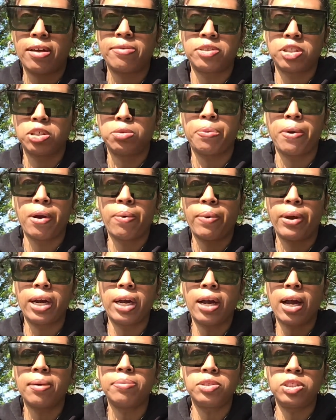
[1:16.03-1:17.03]
So spirit, when it
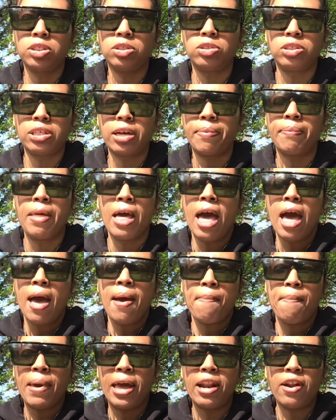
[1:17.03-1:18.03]
comes to some
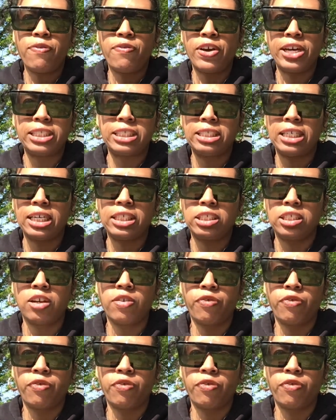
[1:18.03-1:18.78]
manifestation